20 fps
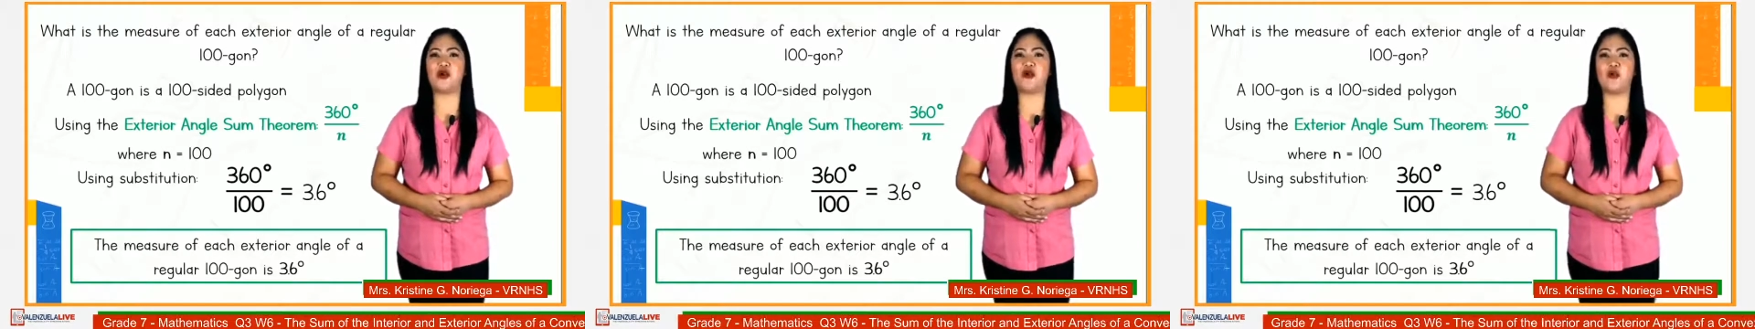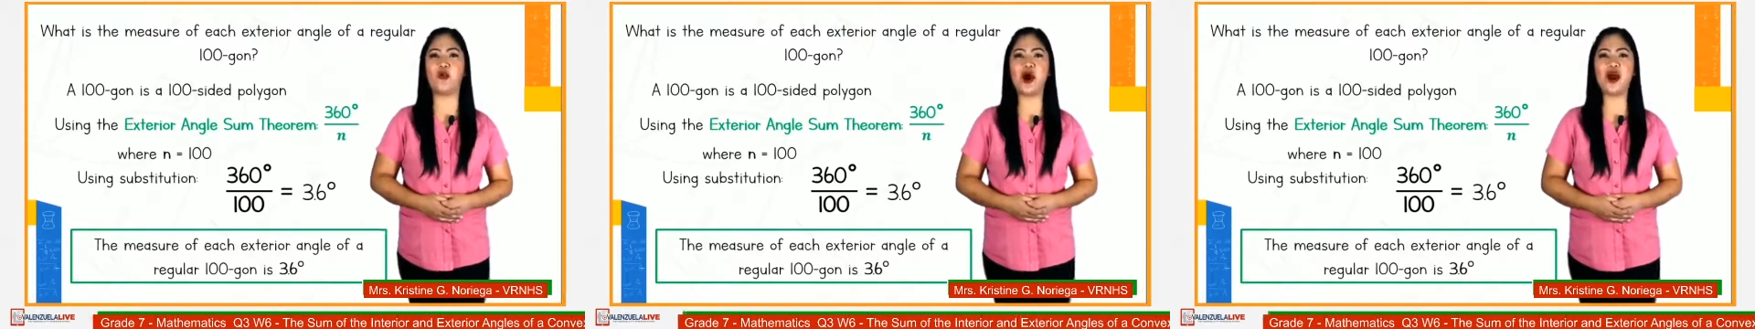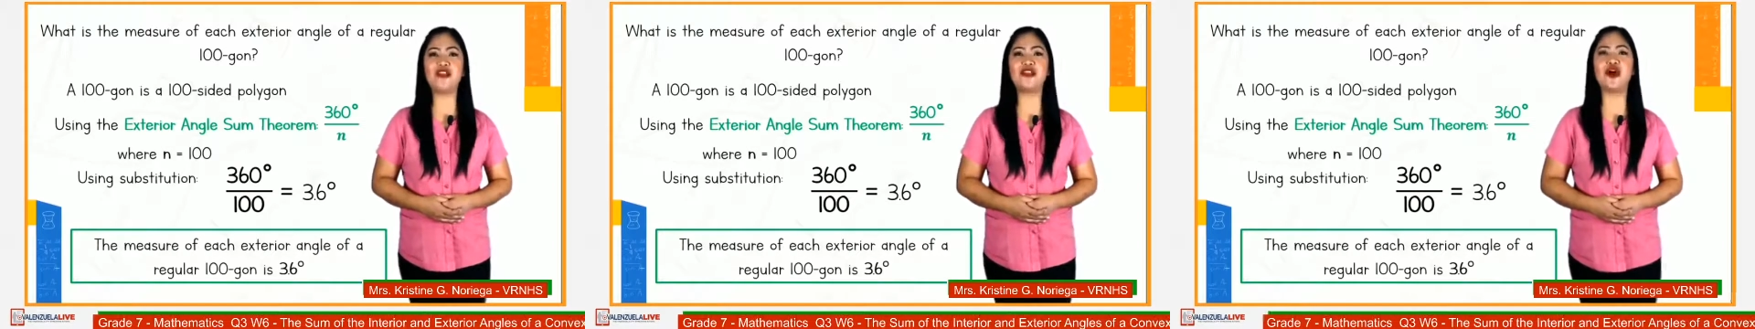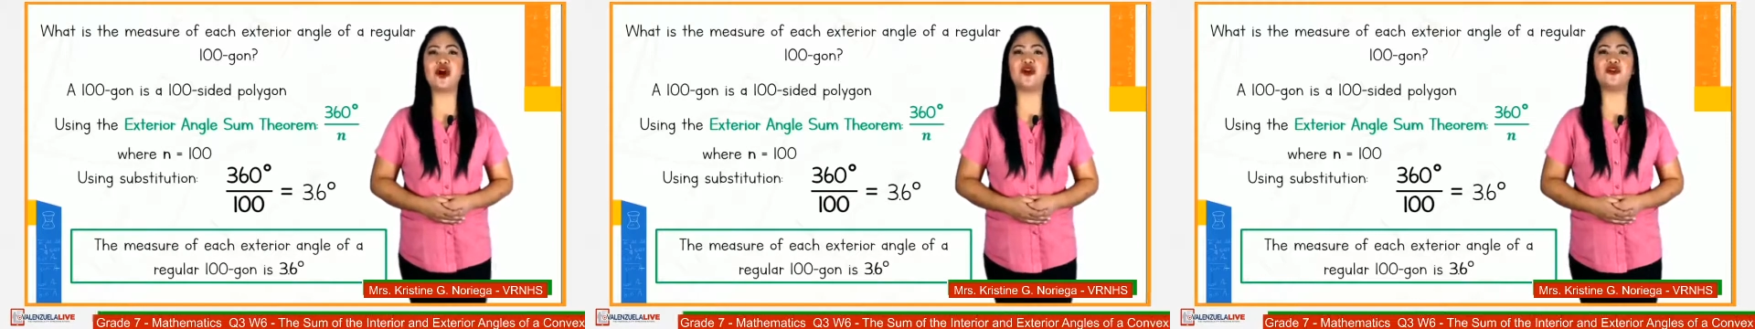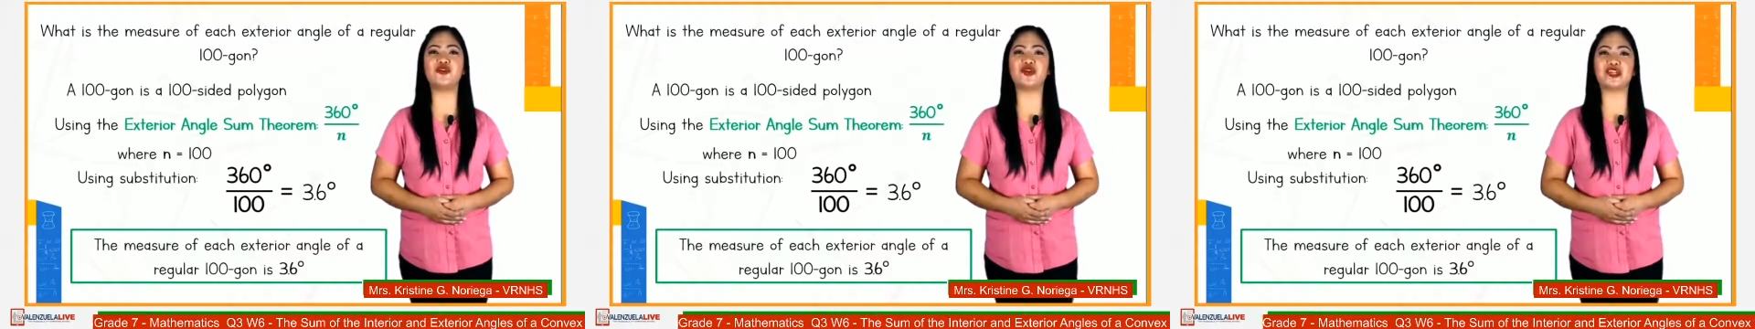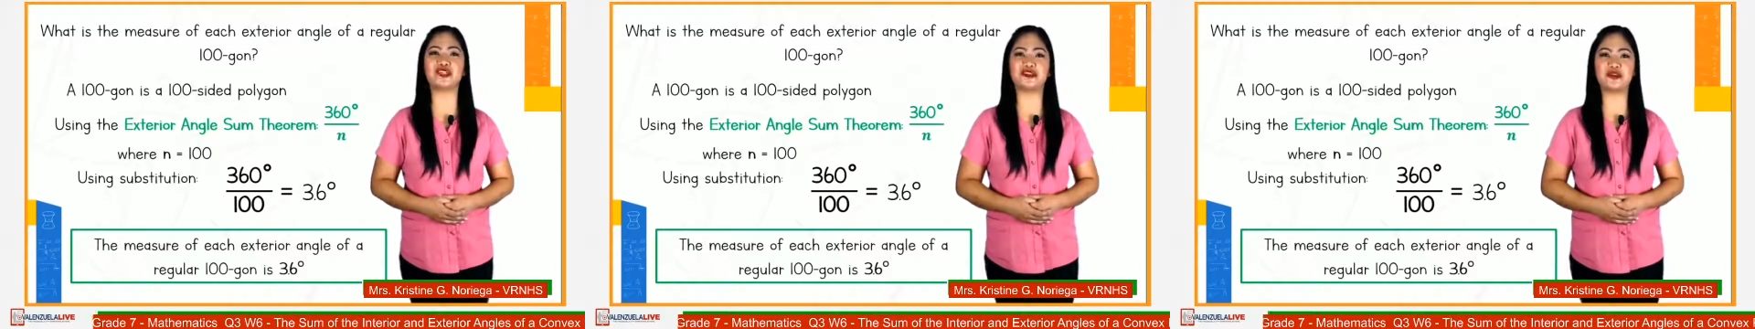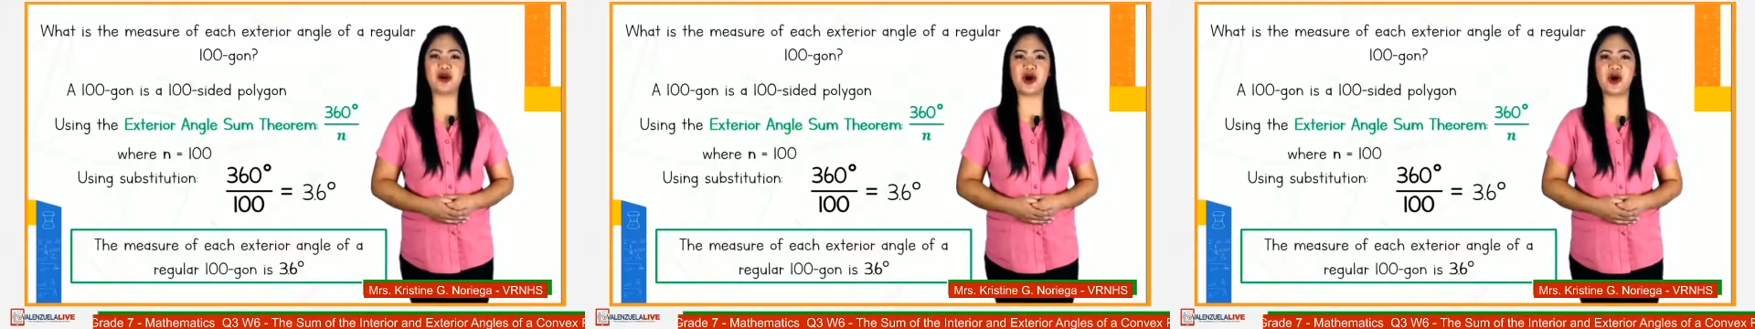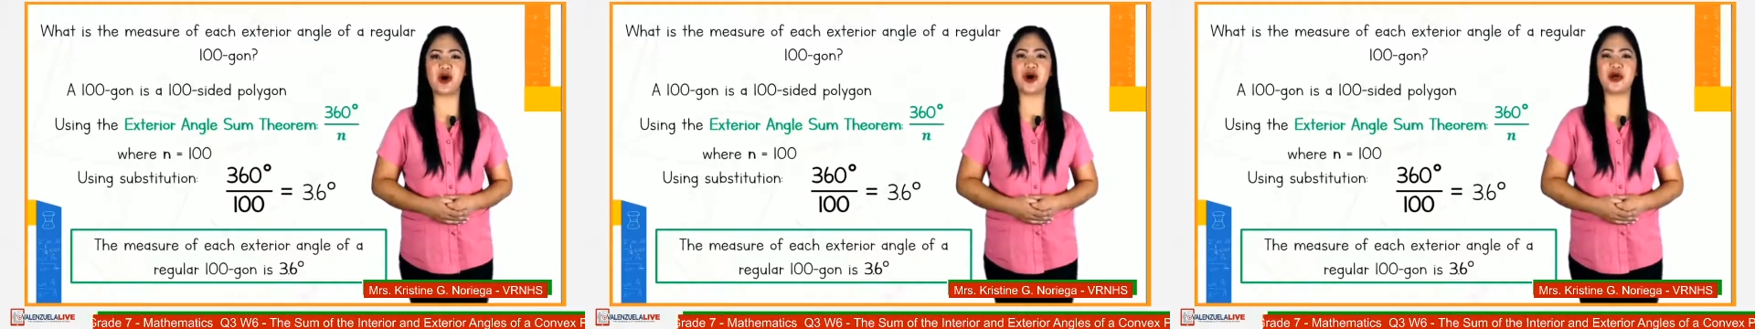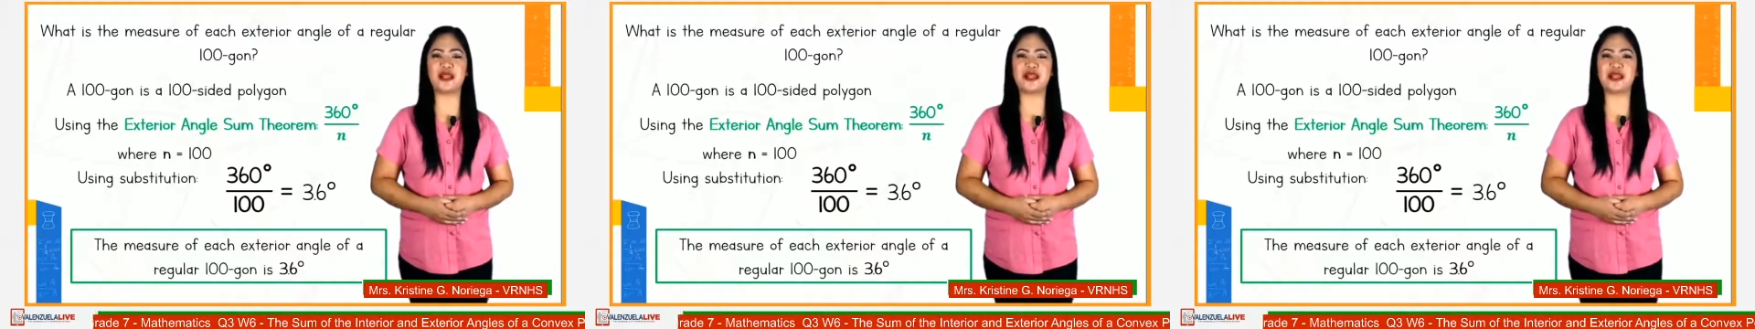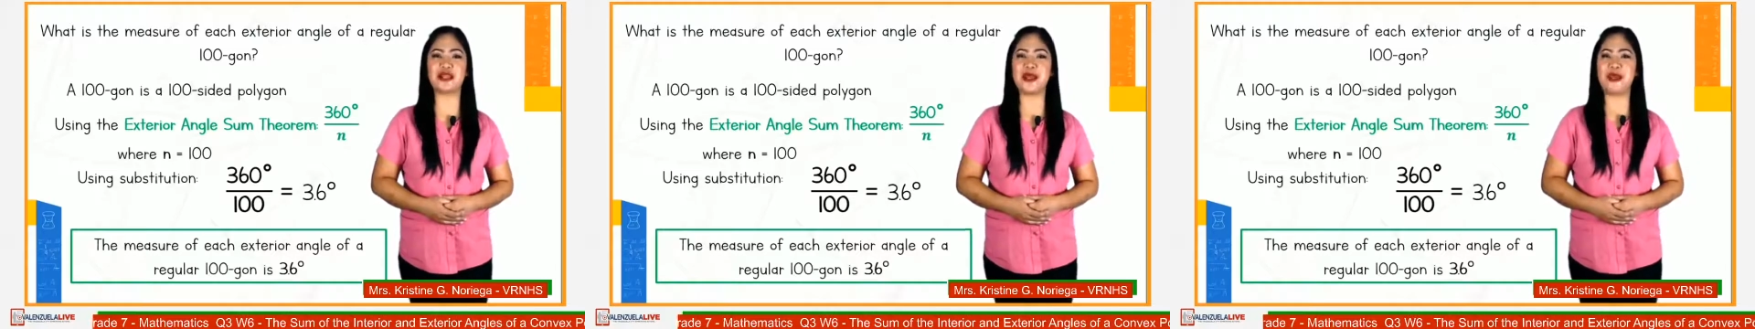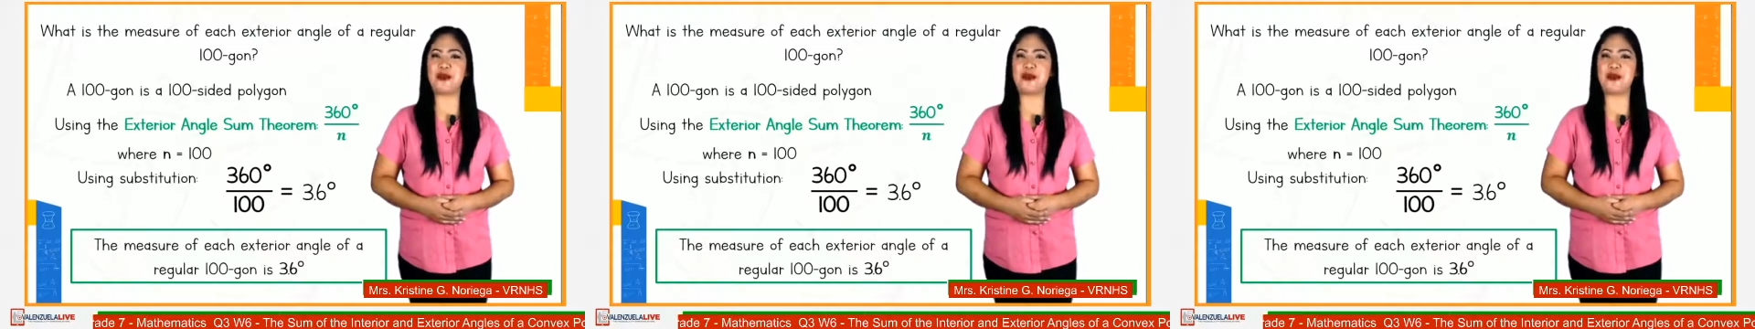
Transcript: 100 gon